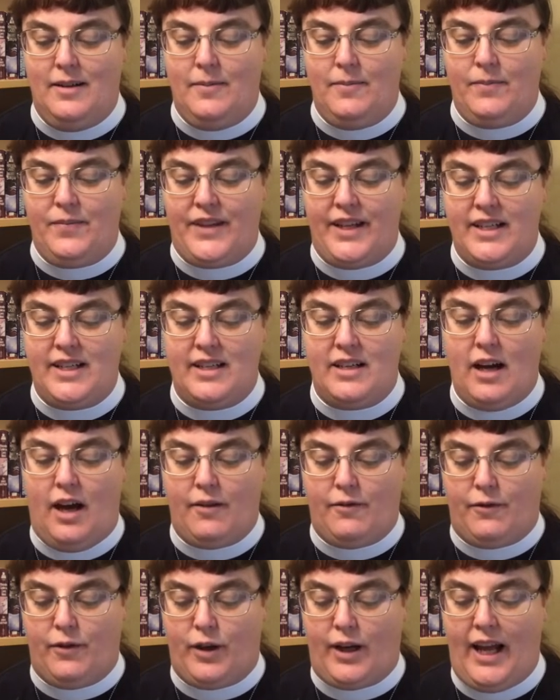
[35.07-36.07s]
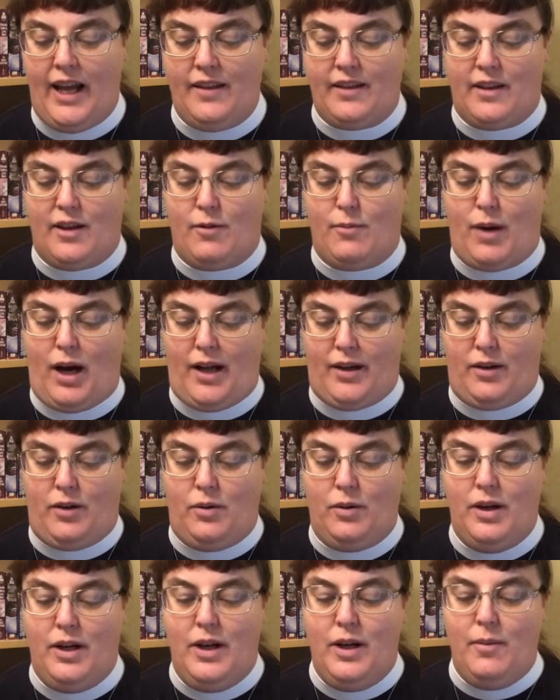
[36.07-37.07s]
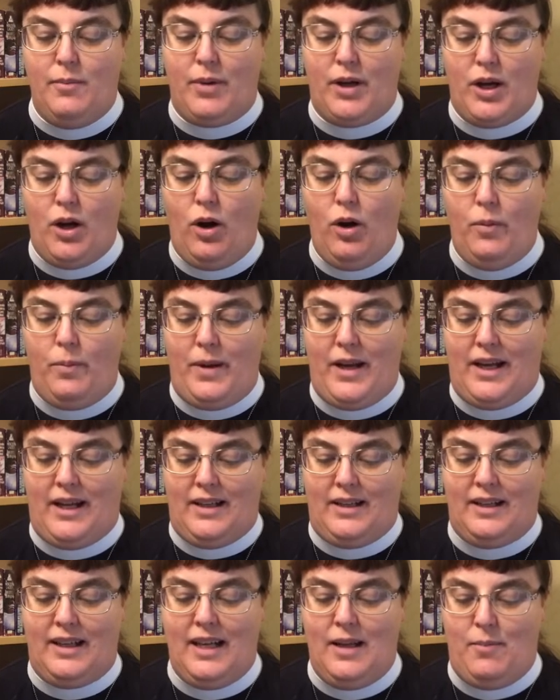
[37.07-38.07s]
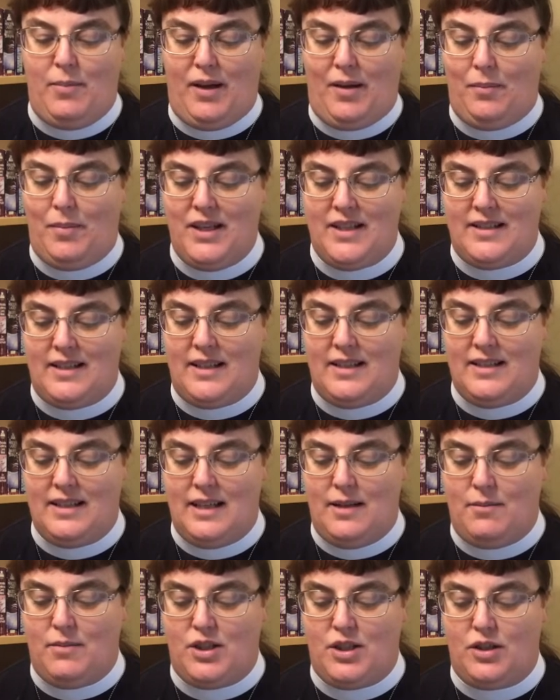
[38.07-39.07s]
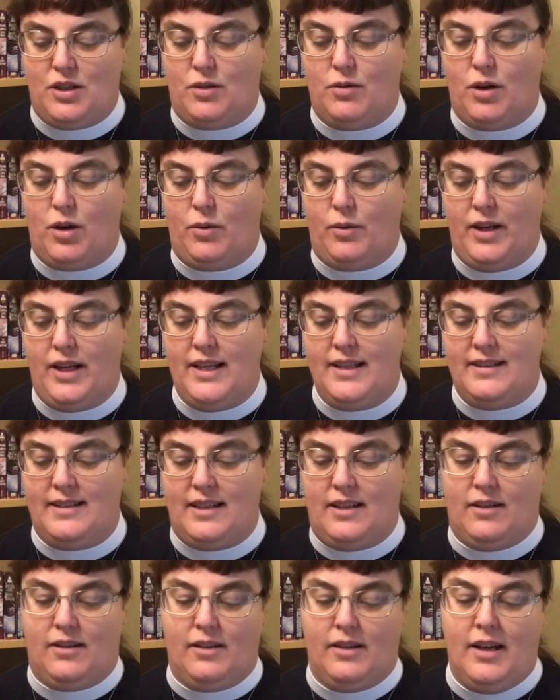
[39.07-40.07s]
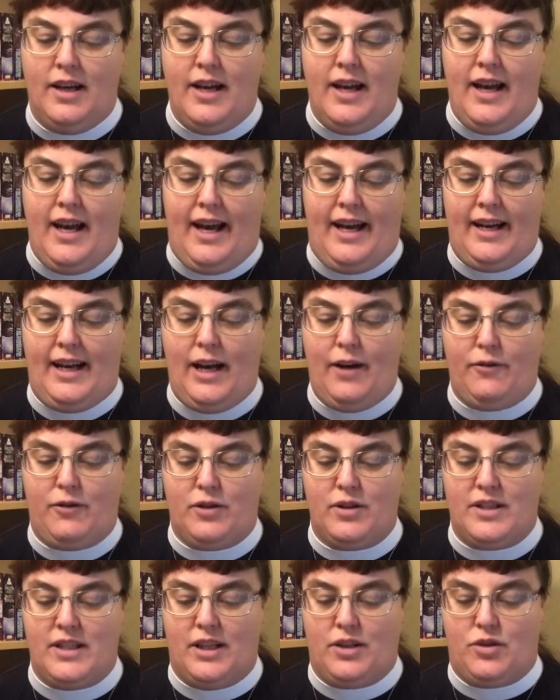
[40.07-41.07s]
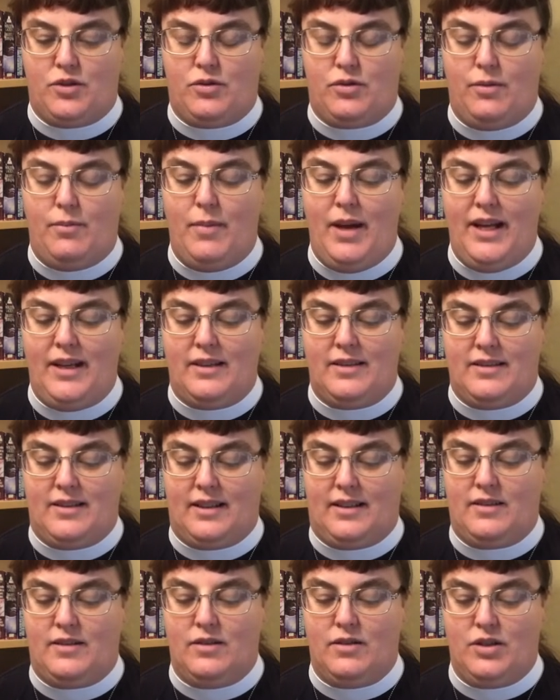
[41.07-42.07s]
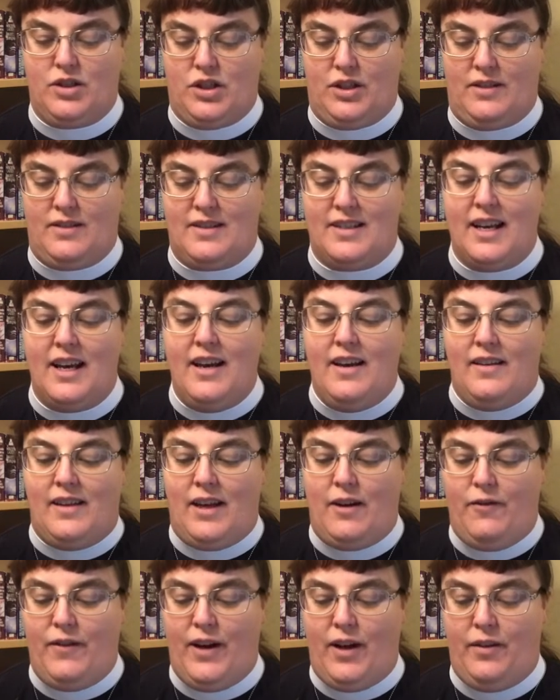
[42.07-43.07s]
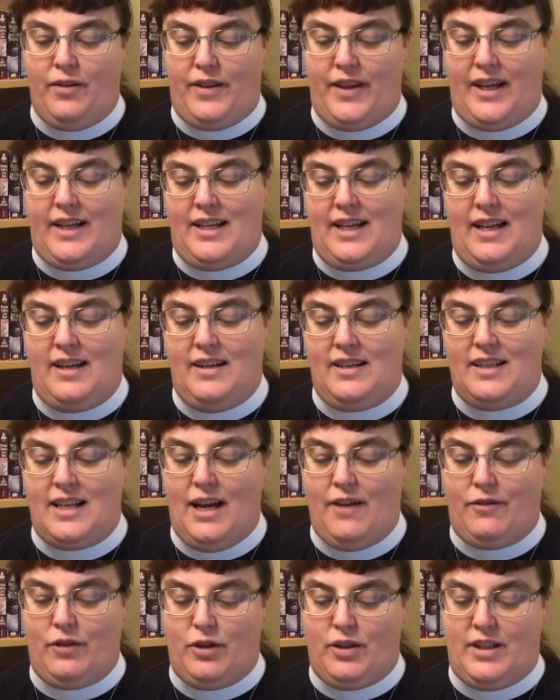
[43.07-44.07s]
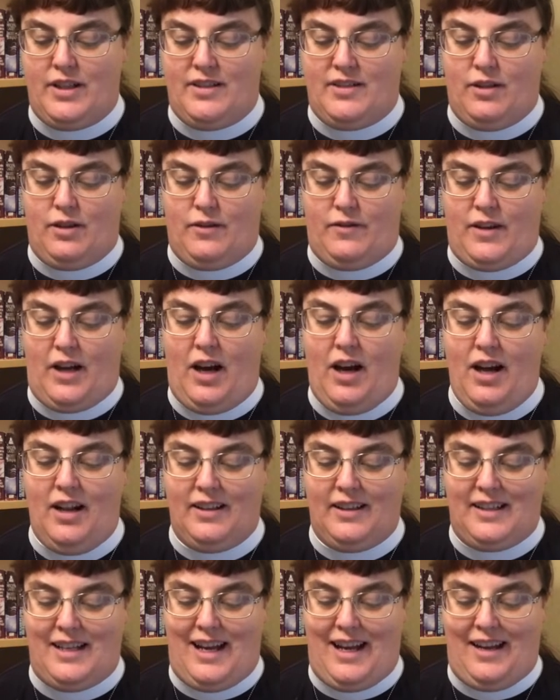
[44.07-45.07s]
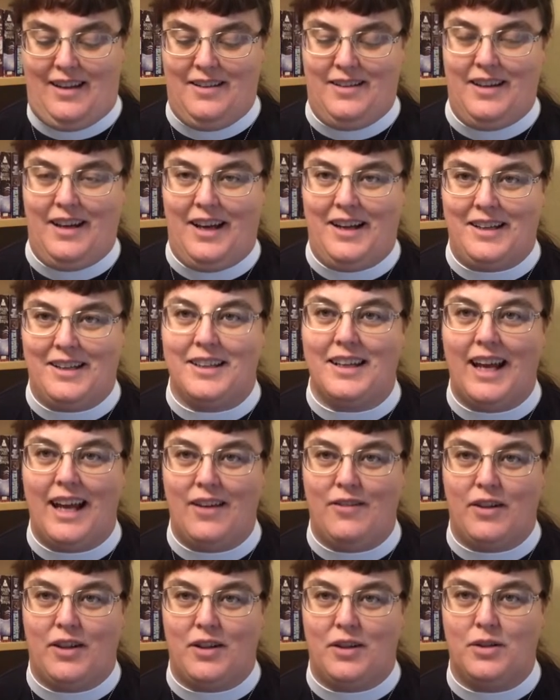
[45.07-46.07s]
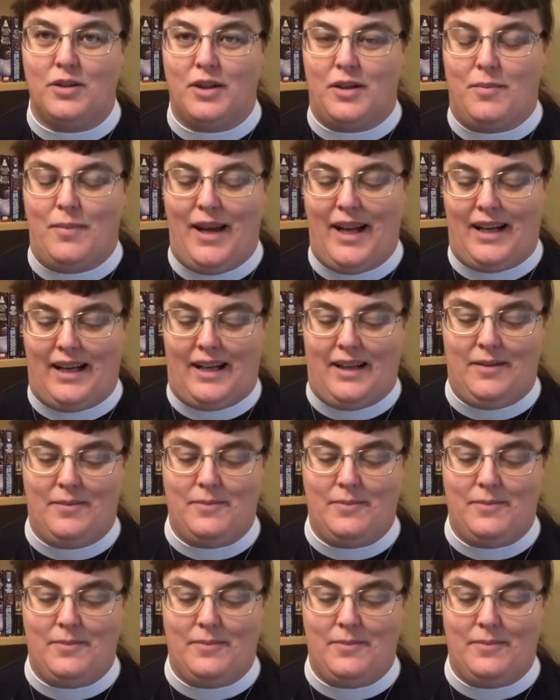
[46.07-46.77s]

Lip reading: They did not forget their motto, but hoping and keeping busy seemed to grow easier, and after such tremendous exertions, they felt that endeavor deserved a holiday, and gave it a good many.